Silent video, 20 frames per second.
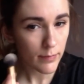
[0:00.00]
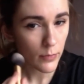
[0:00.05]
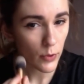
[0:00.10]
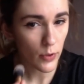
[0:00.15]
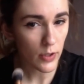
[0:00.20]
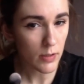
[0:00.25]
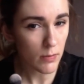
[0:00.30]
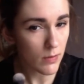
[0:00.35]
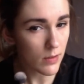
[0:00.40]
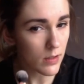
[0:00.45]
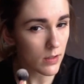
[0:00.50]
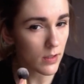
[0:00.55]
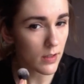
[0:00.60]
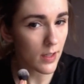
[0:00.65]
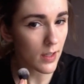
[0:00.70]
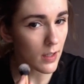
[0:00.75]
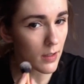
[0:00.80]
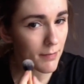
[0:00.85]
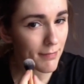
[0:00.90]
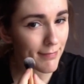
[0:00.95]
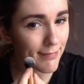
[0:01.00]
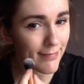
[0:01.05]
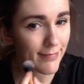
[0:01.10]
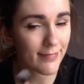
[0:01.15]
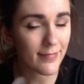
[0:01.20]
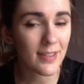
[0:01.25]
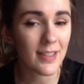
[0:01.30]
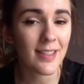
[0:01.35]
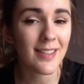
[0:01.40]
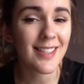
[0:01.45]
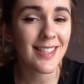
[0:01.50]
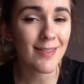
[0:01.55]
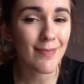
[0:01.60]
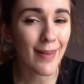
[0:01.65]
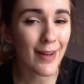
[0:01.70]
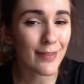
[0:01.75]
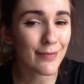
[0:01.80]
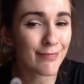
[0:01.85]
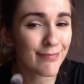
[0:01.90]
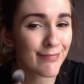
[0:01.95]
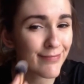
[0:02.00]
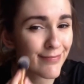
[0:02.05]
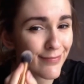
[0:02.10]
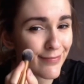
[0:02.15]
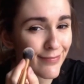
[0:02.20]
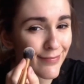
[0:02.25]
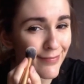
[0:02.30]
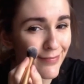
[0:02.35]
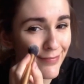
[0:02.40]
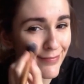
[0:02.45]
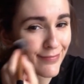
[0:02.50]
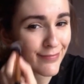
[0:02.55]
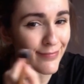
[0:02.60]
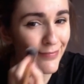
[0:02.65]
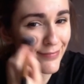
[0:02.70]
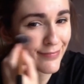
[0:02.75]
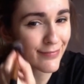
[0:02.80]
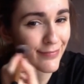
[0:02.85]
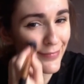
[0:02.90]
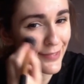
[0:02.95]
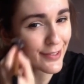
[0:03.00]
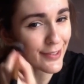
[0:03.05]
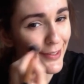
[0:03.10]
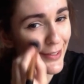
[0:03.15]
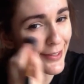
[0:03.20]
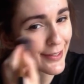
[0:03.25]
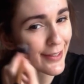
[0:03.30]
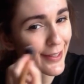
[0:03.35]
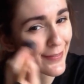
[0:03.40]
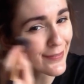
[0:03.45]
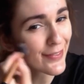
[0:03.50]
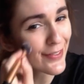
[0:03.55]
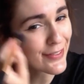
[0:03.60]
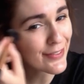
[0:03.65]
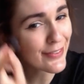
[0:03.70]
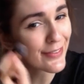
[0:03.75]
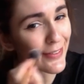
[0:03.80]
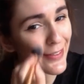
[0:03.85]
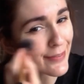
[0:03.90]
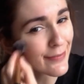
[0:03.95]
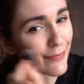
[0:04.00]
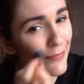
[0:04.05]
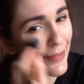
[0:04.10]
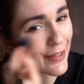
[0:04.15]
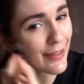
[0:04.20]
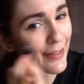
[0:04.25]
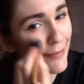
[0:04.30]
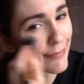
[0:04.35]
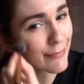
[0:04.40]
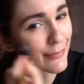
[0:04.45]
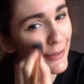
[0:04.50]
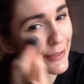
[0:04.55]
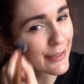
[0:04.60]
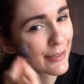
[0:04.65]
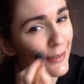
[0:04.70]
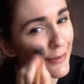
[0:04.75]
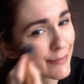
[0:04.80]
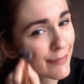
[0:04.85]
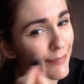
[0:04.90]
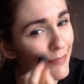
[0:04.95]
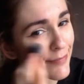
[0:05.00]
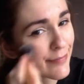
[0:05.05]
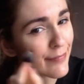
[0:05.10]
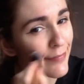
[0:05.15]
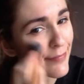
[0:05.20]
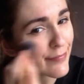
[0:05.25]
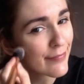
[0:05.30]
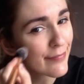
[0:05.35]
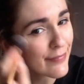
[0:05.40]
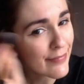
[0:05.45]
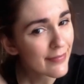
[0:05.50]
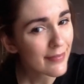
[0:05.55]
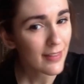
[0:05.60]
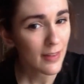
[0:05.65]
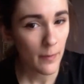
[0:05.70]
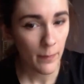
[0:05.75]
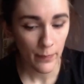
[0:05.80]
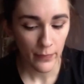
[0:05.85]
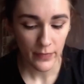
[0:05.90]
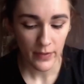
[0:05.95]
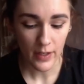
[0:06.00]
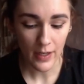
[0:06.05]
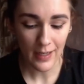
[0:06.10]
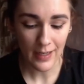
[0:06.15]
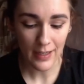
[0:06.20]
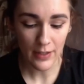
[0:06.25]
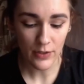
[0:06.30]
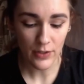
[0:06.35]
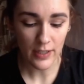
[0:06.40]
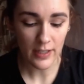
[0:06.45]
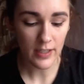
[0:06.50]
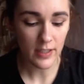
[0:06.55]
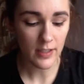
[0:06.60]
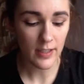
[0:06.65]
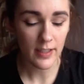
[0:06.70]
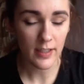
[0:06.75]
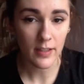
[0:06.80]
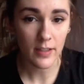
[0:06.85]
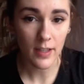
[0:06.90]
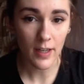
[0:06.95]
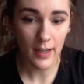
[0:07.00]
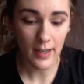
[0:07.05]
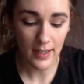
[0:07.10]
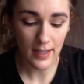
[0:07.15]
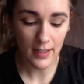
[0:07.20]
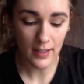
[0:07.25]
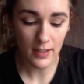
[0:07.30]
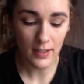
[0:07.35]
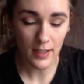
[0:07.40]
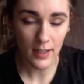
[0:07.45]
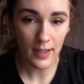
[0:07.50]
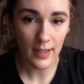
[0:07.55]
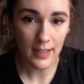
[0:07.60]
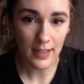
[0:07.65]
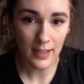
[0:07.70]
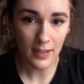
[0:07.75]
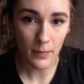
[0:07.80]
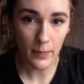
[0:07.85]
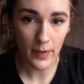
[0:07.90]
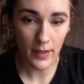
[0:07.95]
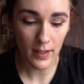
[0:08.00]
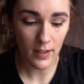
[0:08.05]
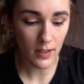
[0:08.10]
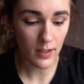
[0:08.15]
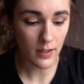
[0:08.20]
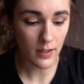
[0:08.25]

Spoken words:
Christmas, I think. Just smell. Circular motions and bend upwards. You literally just need a tiny, tiny bit.